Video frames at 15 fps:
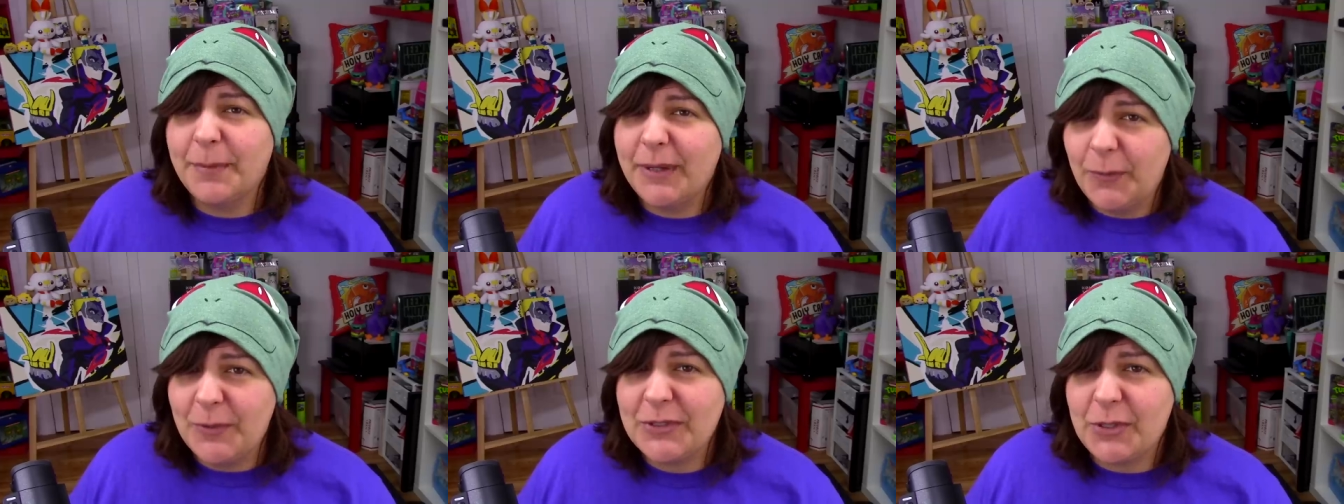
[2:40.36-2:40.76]

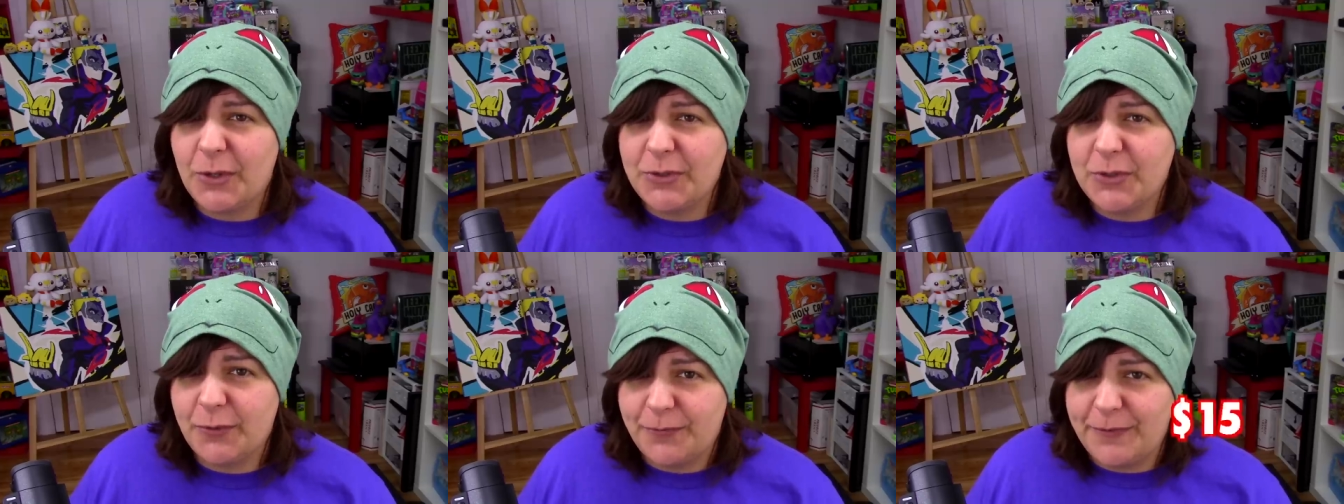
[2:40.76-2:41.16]
but it was
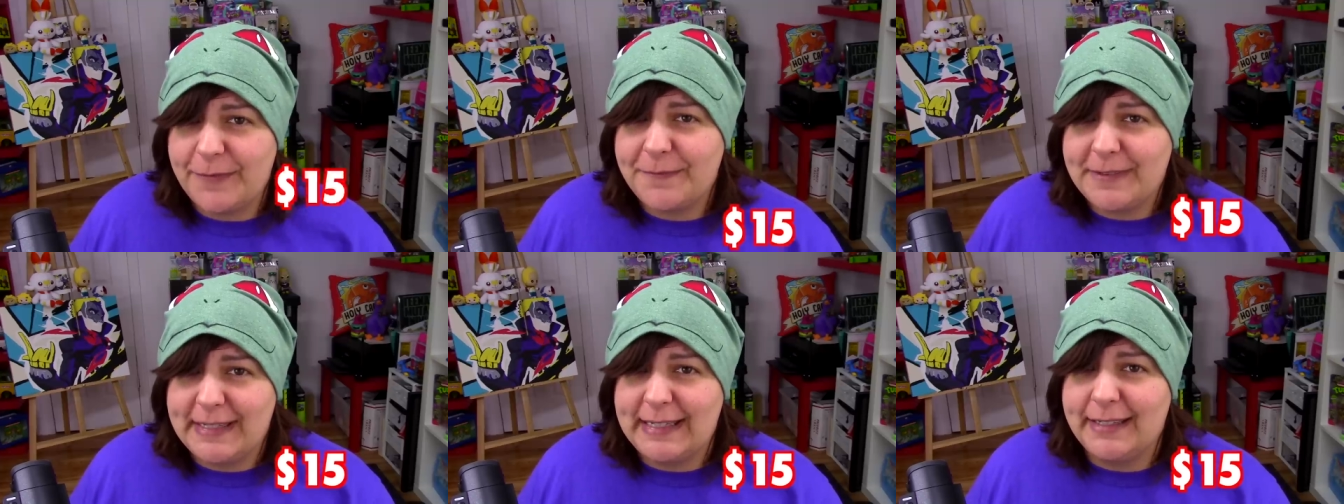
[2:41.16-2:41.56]
also
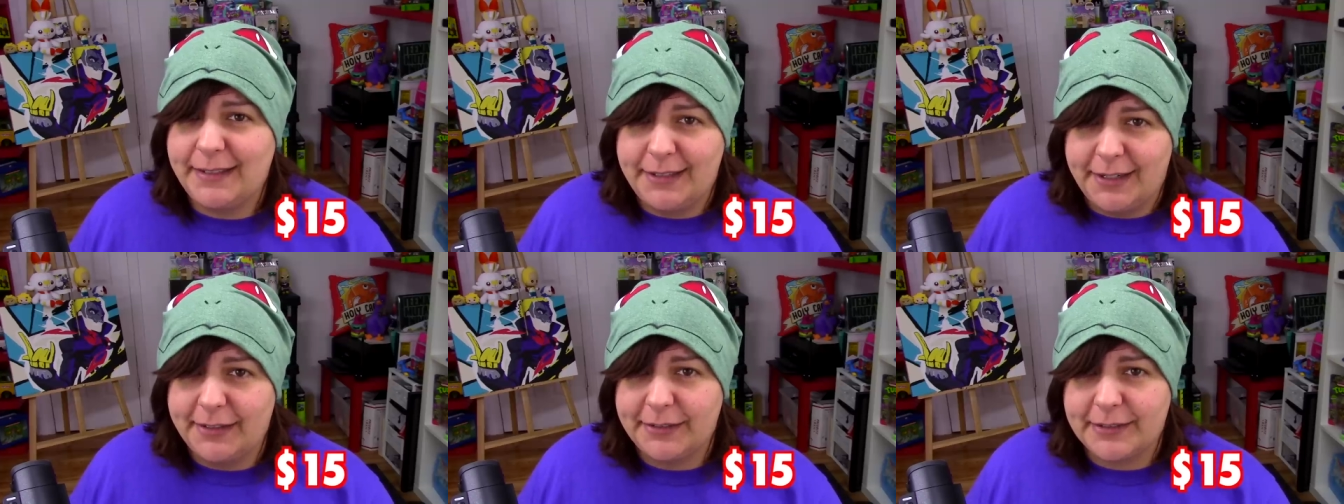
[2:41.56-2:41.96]
fifteen
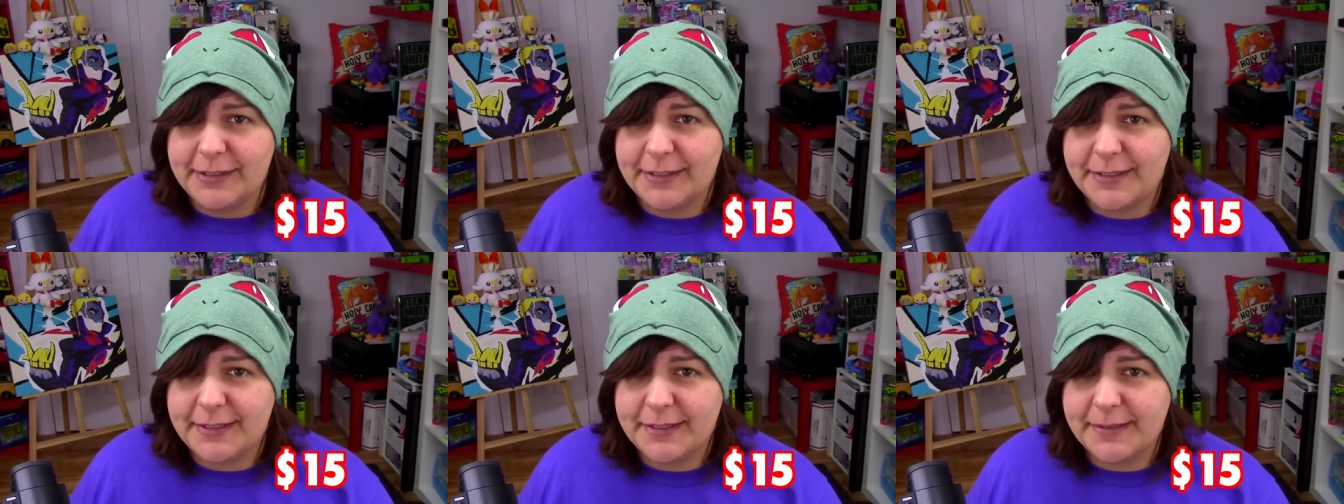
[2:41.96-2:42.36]

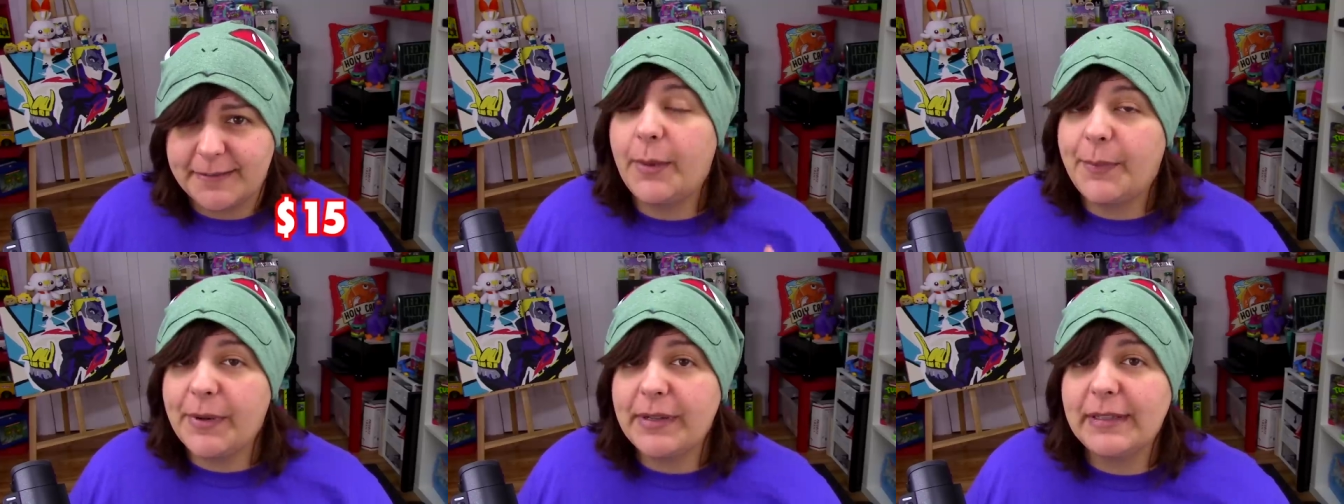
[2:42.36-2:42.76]
dollars.
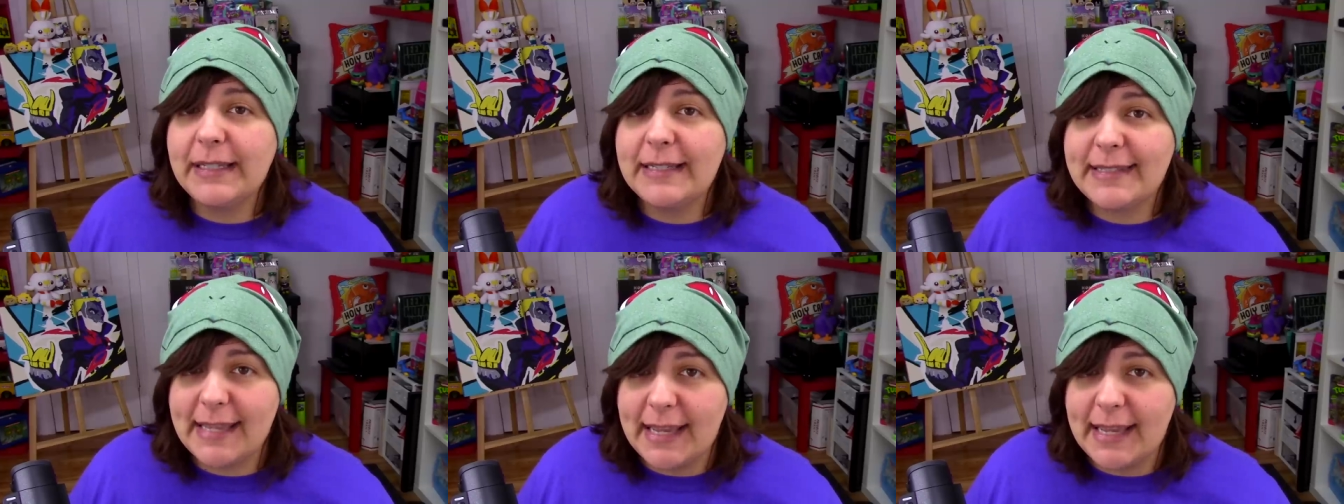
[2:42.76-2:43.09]
Apparently it's